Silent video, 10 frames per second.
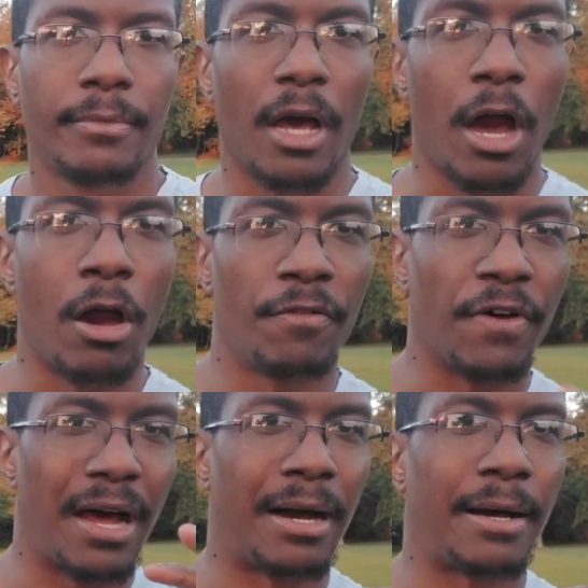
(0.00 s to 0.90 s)
of
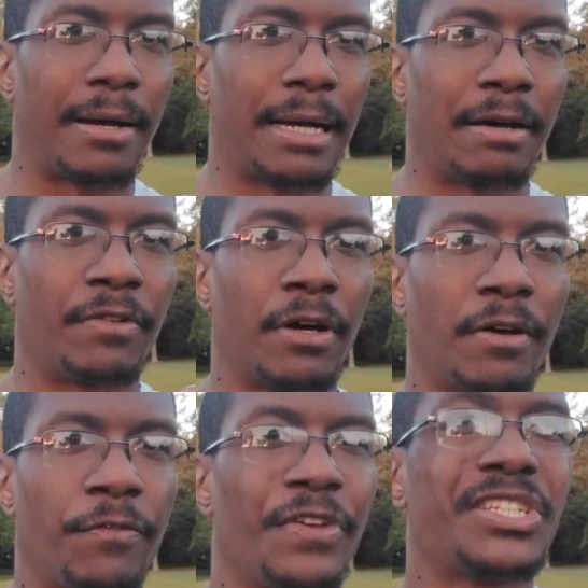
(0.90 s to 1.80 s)

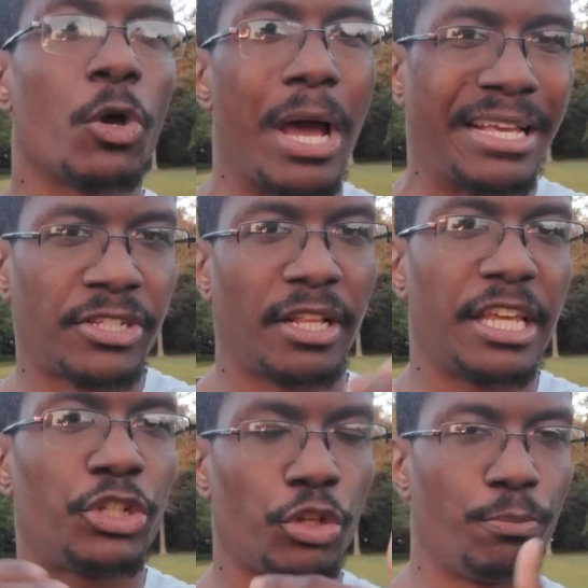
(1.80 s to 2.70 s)
a physical
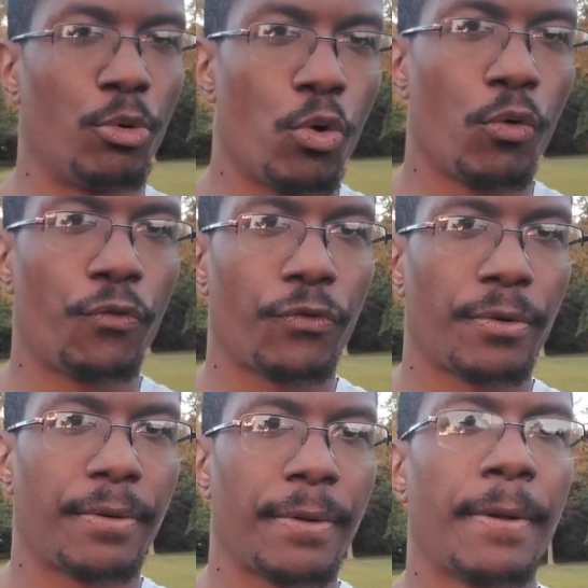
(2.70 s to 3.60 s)
escalation move,
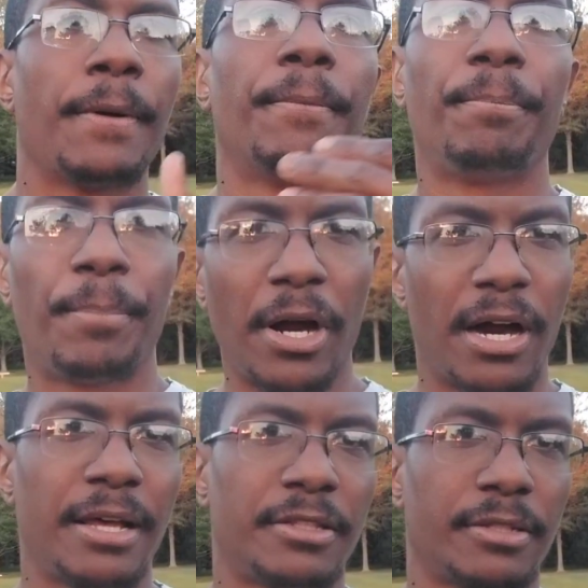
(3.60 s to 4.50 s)

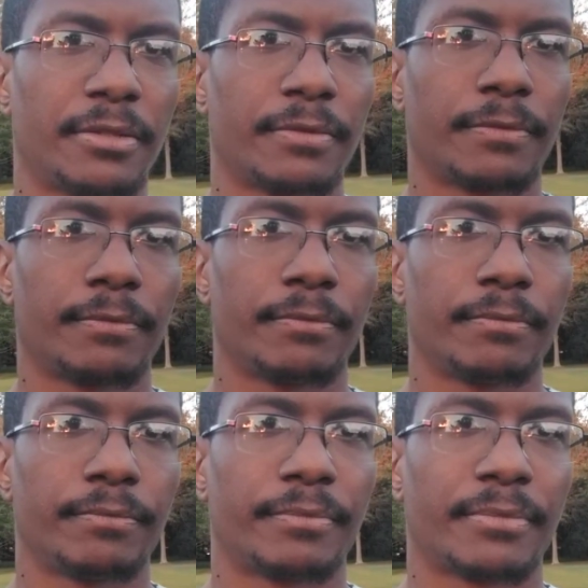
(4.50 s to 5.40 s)
but
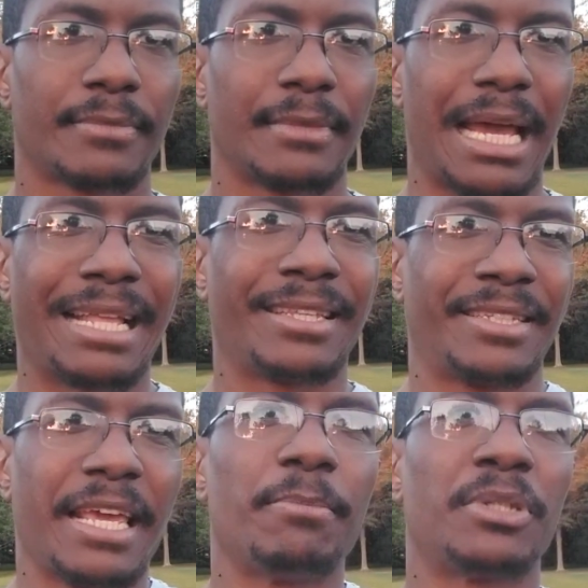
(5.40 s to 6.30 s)
at the
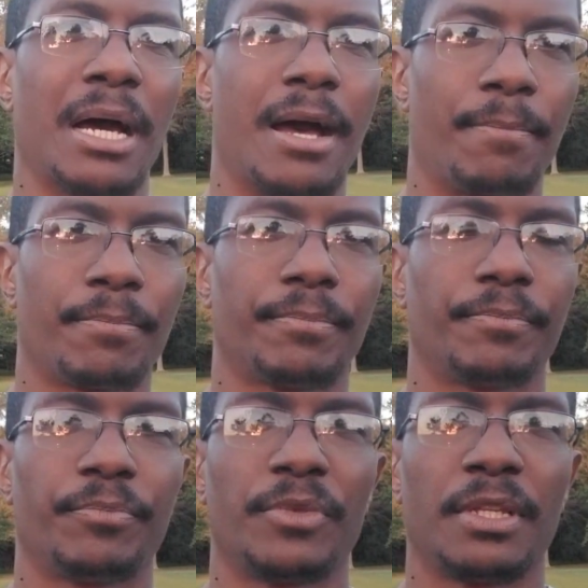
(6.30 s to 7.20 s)
same time,
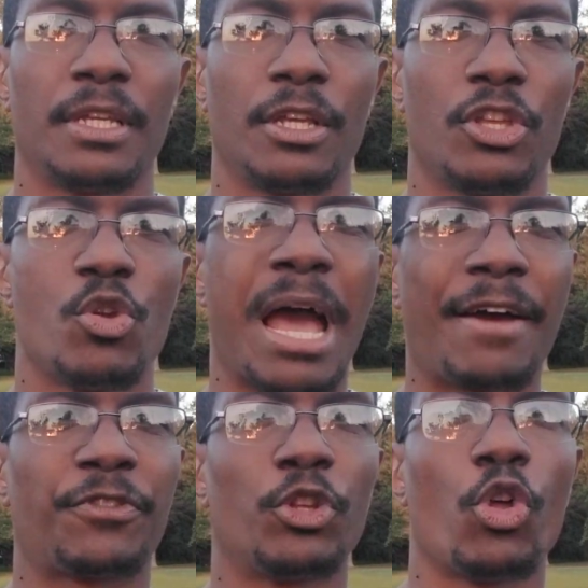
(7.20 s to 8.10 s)
you
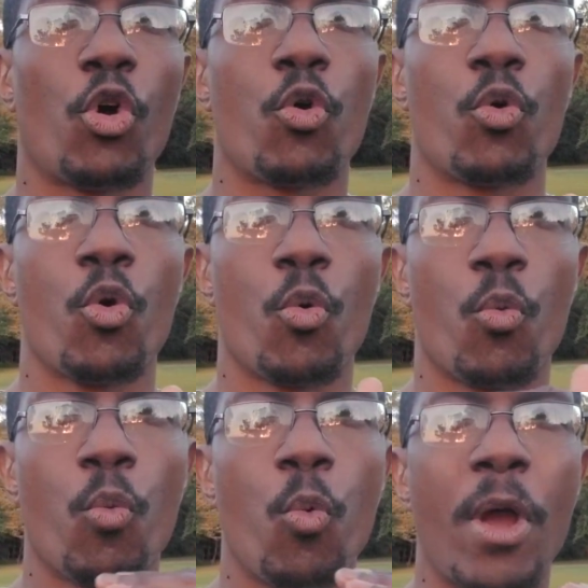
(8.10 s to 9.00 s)
have to know
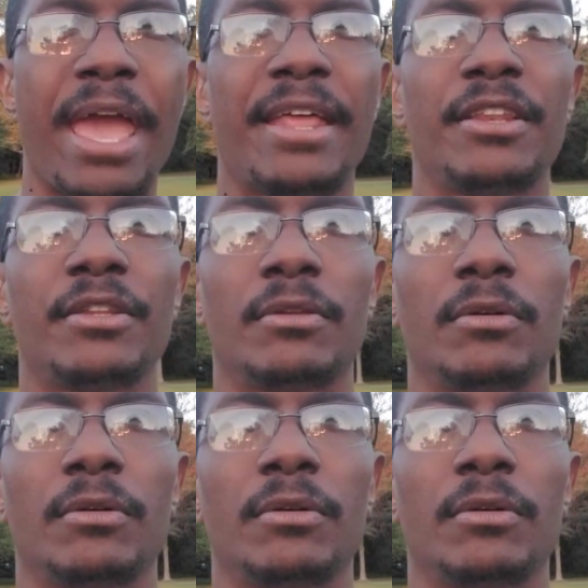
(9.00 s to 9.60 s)
when.